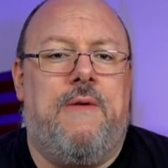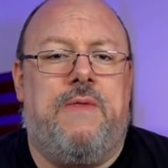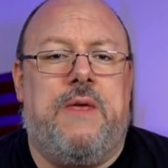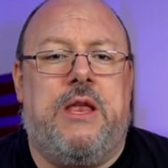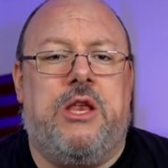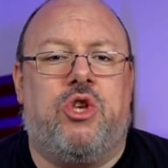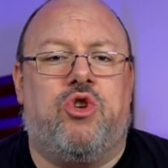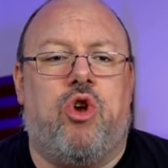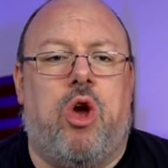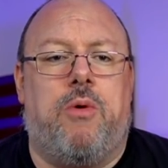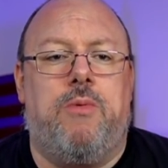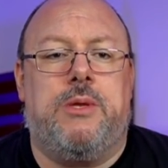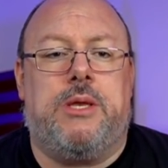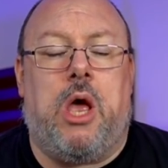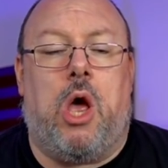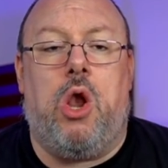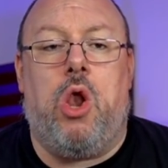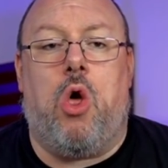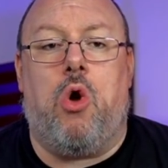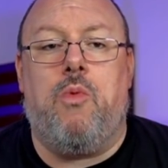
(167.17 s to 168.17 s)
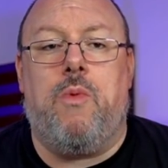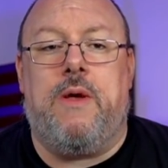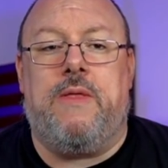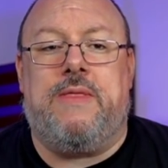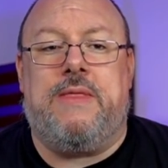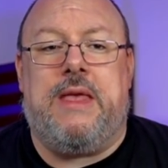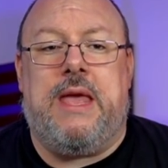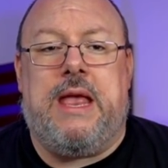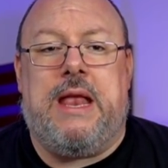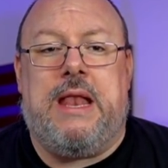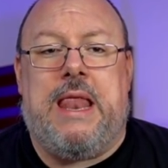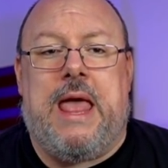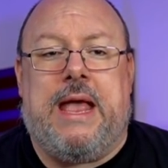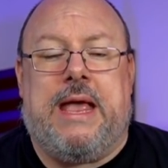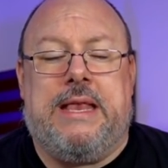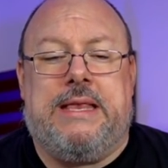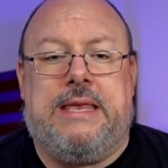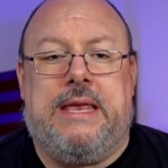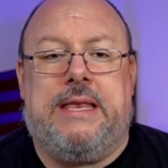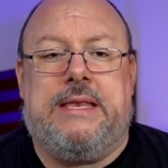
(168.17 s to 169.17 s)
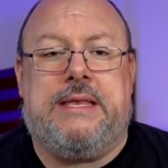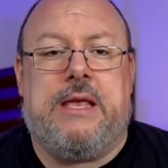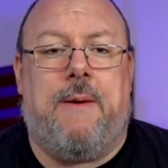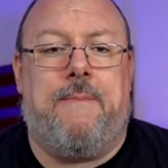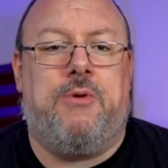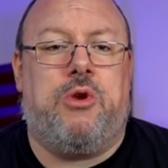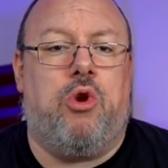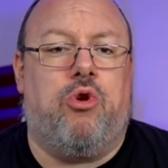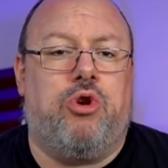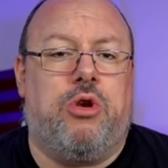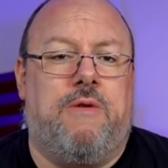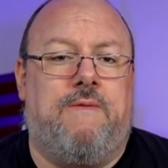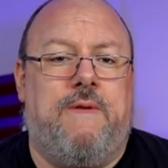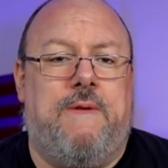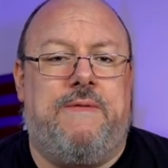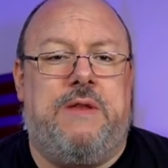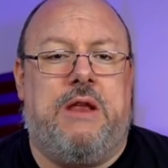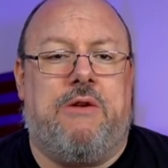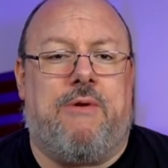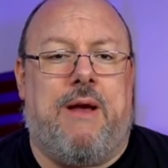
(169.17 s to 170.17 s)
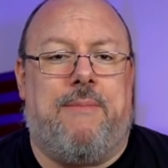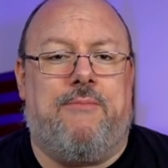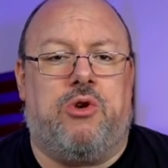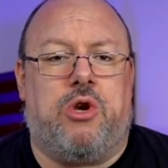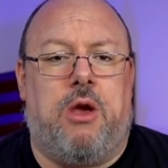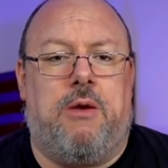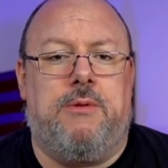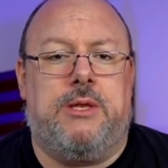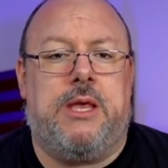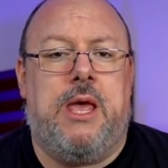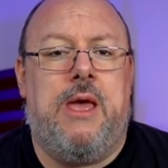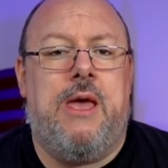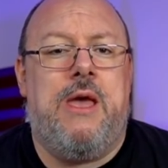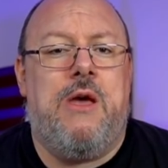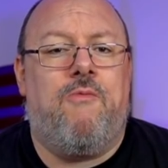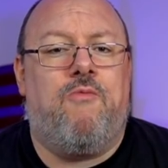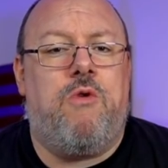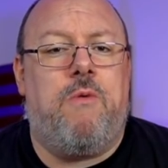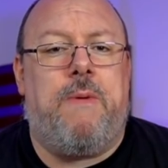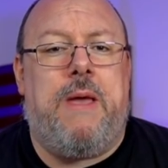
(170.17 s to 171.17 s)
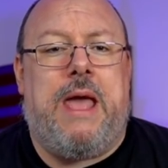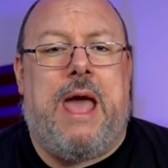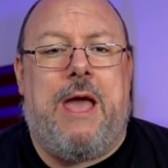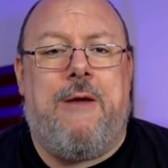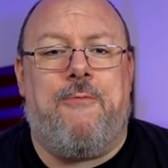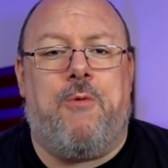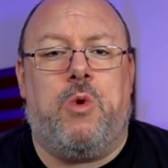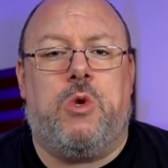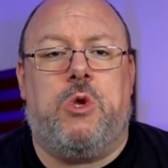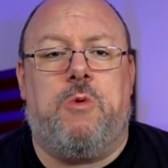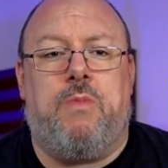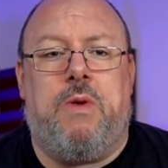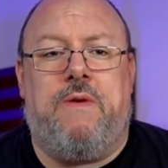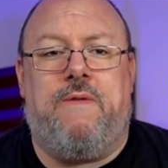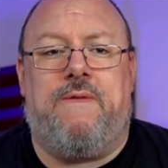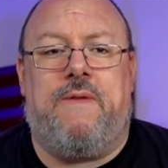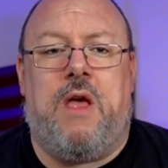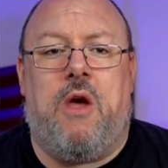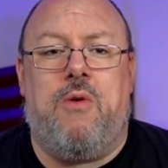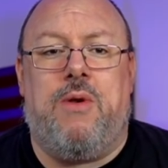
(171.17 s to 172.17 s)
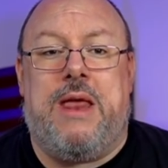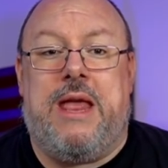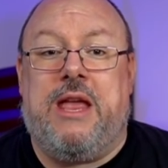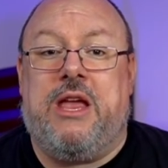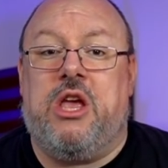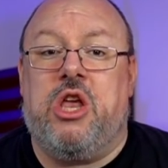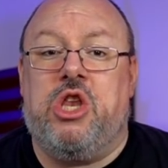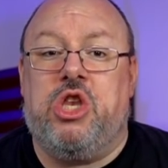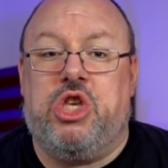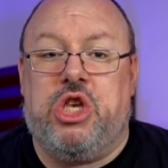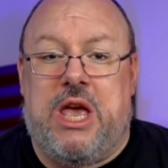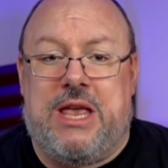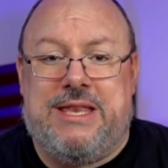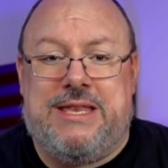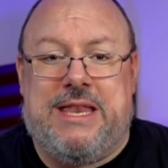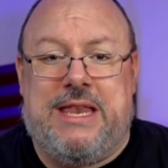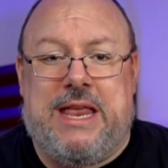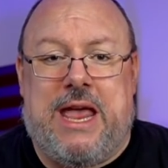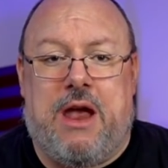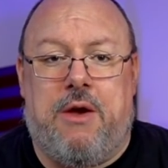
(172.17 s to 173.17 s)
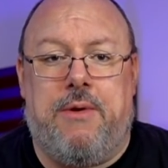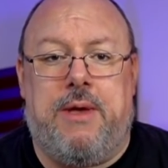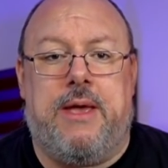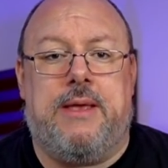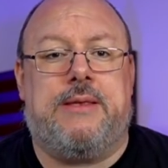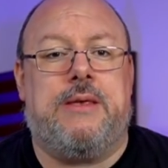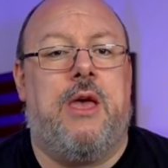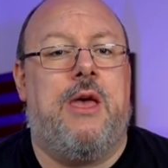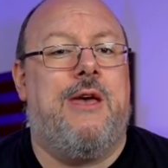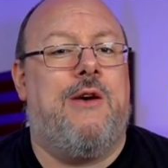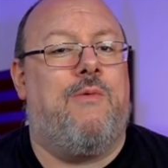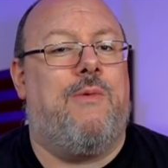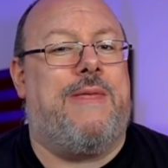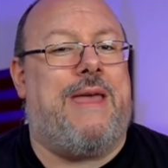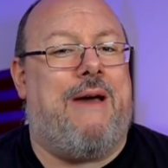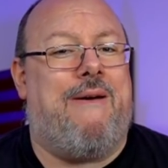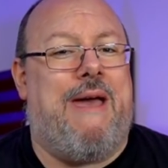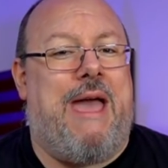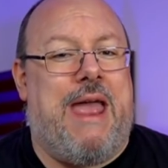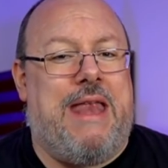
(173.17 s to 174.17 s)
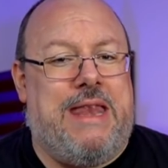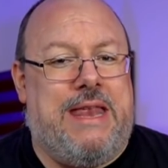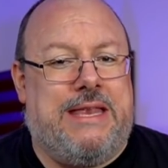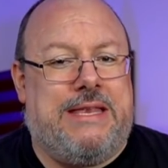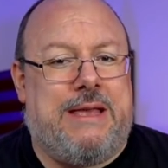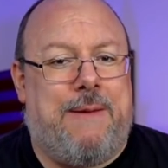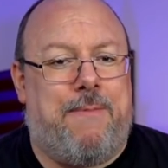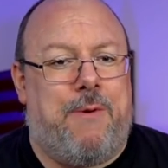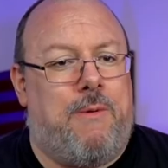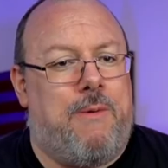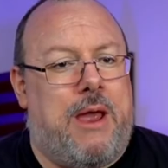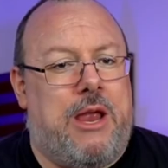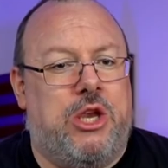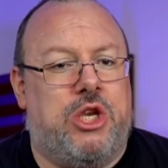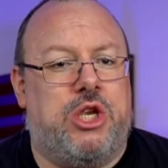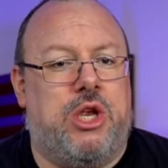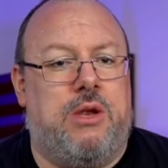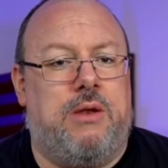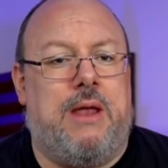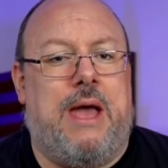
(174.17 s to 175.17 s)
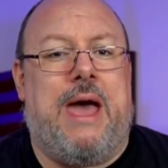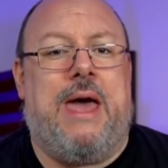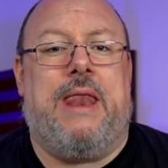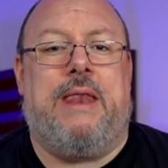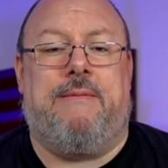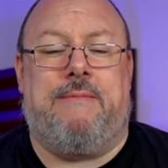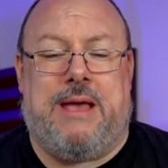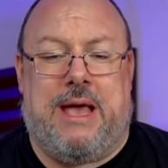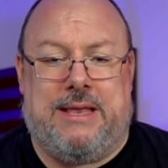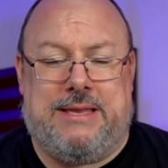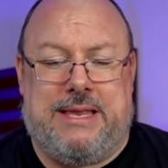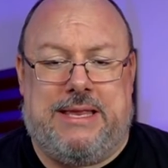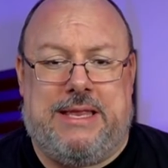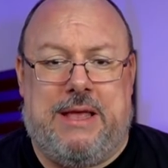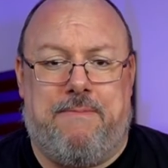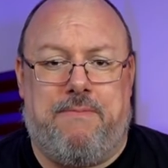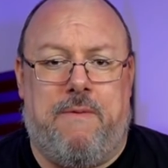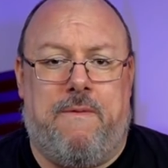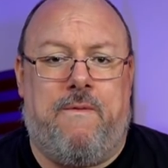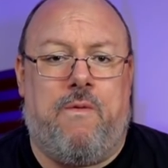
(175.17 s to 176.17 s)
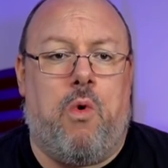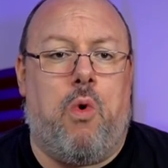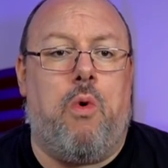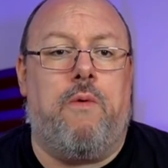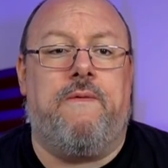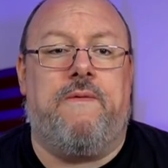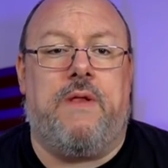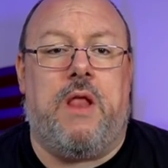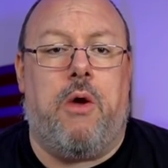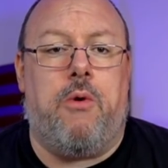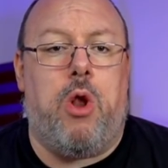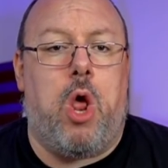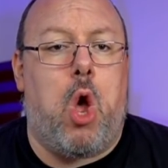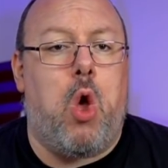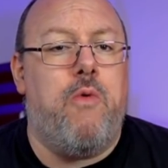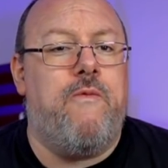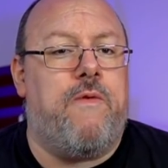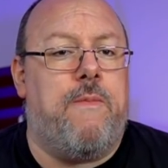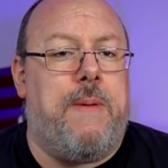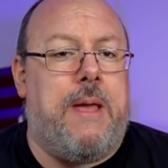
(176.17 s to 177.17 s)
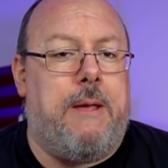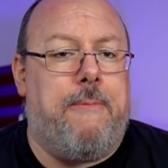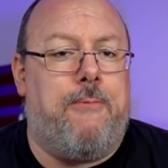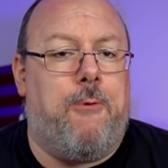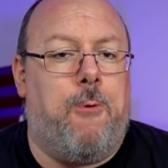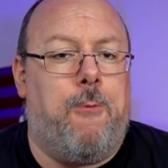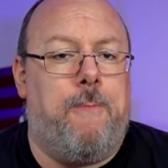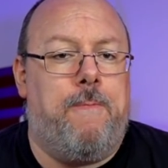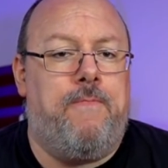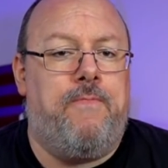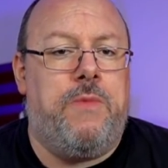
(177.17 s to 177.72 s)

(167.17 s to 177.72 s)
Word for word: These drones, along with the legacy sub two hundred fifty gram drones, will be able to be flown in congested areas without any separation and, as I said before, flown over people.